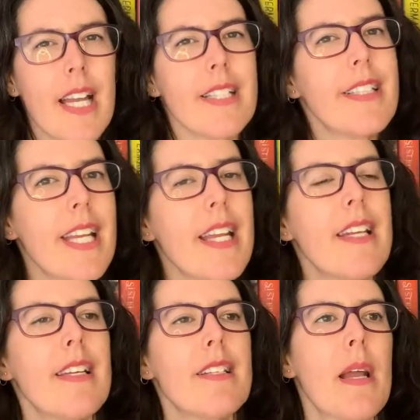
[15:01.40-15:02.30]
I
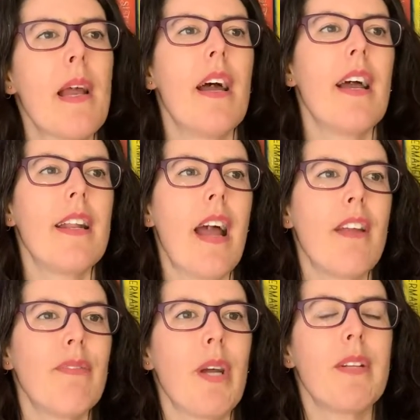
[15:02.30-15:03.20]
did. And I
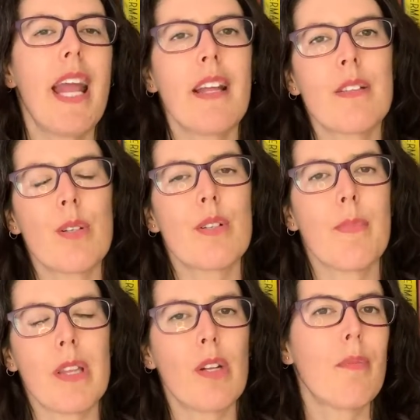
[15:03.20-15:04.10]
found answers,
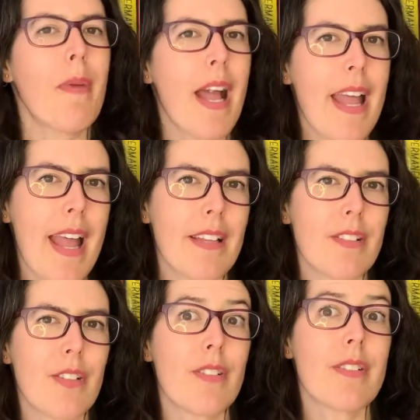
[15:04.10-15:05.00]
but they're my
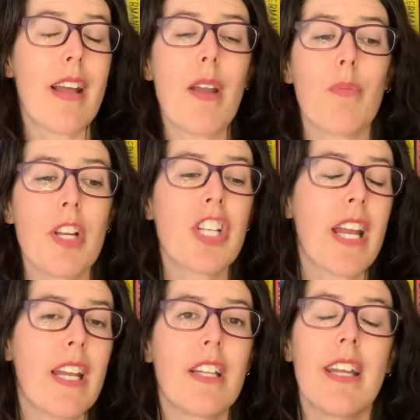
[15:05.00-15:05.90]
answers. I wish I
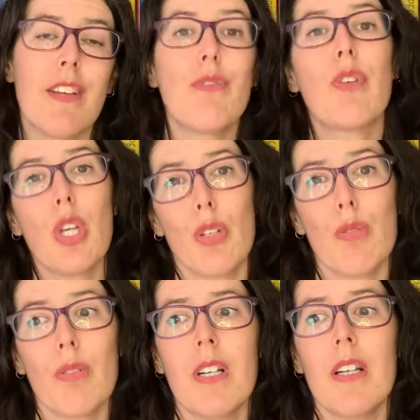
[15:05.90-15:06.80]
could give
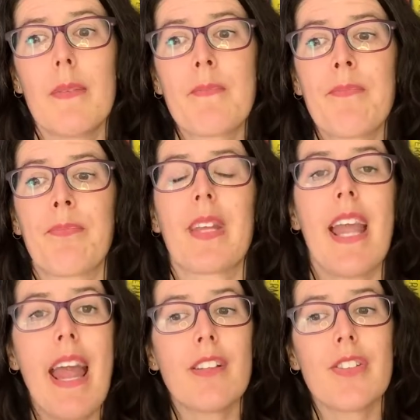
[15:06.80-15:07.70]
you
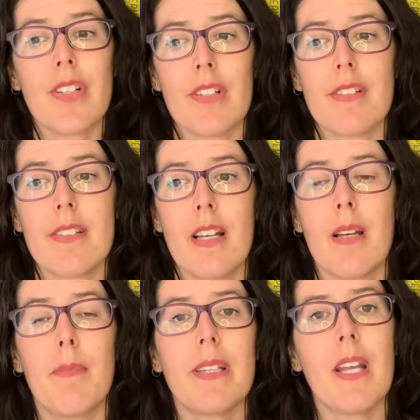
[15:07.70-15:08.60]
answers,
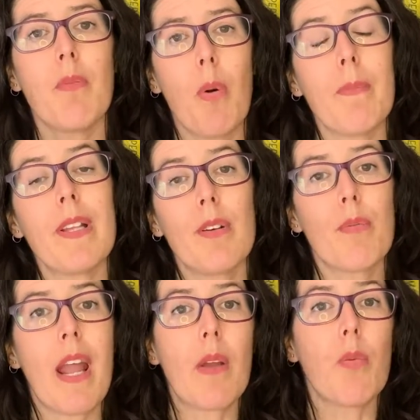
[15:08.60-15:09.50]
but they won't be the
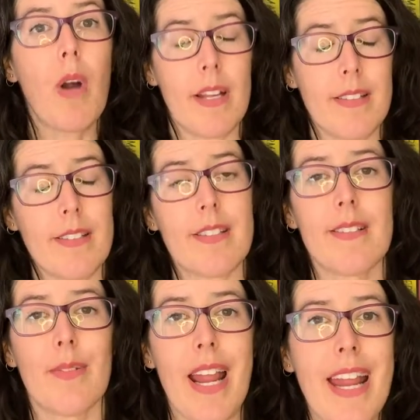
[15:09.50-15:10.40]
right ones,
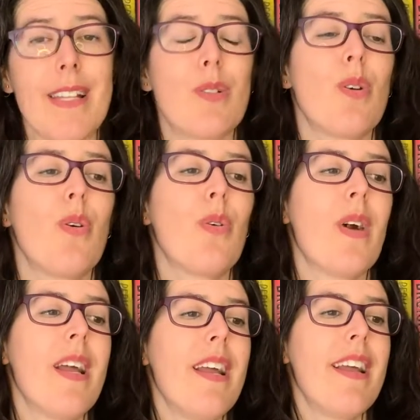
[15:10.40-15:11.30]
right? So
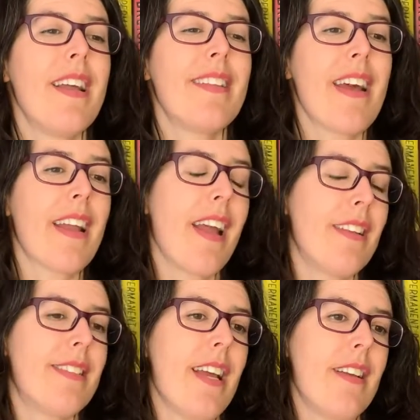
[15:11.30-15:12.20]
that kind
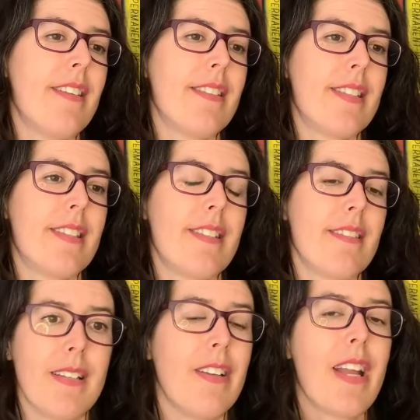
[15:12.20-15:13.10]
of says
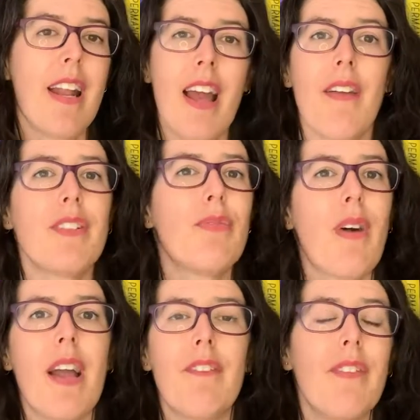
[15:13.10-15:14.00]
you kind of have to
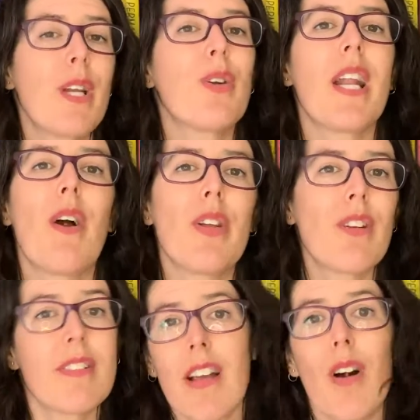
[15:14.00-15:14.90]
figure it out
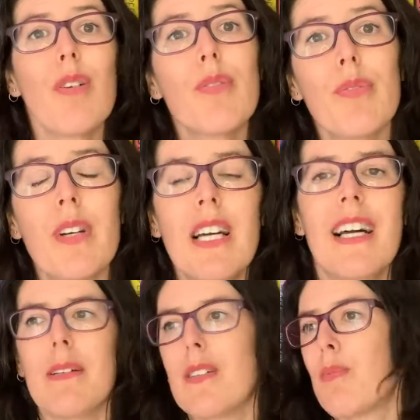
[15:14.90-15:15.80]
yourself,
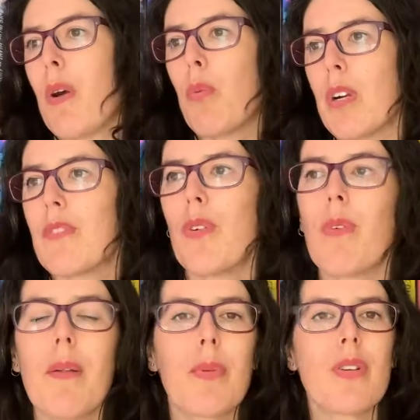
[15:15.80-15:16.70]
because what worked for
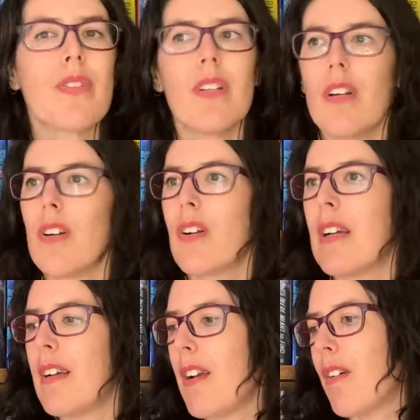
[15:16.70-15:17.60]
one person or
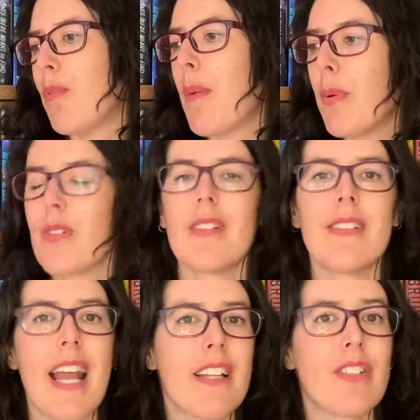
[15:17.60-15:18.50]
one person's
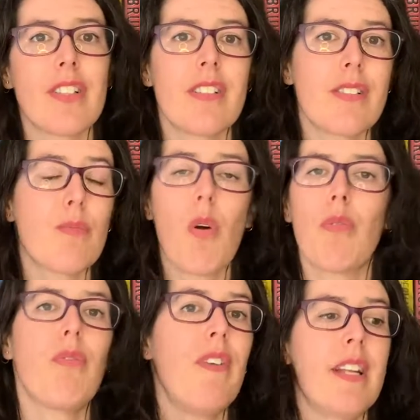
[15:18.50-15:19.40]
answers
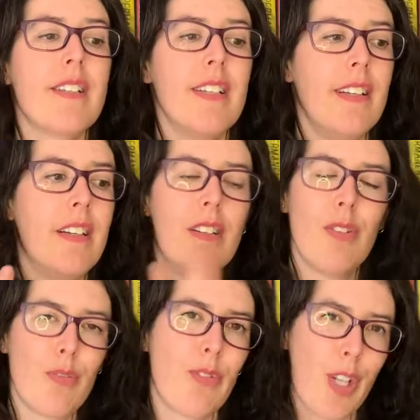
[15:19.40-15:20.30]
won't fit
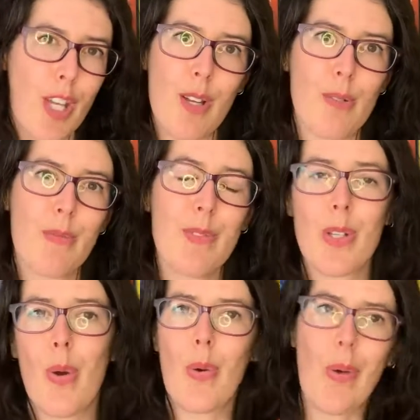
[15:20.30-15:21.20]
for you.
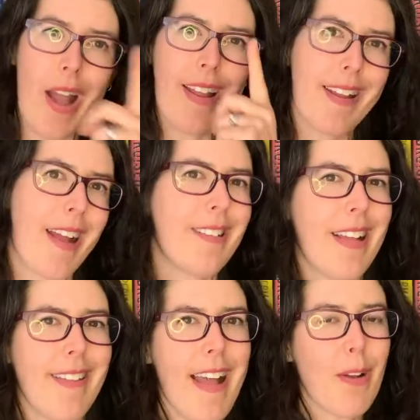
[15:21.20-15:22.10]
So I kind of
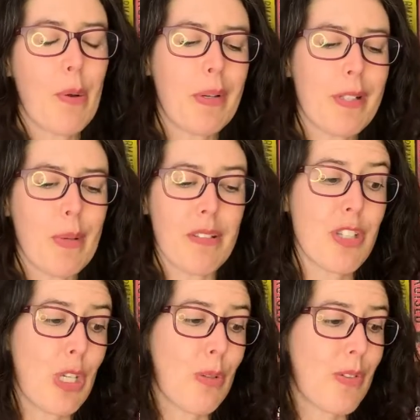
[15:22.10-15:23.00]
like that quote as well too.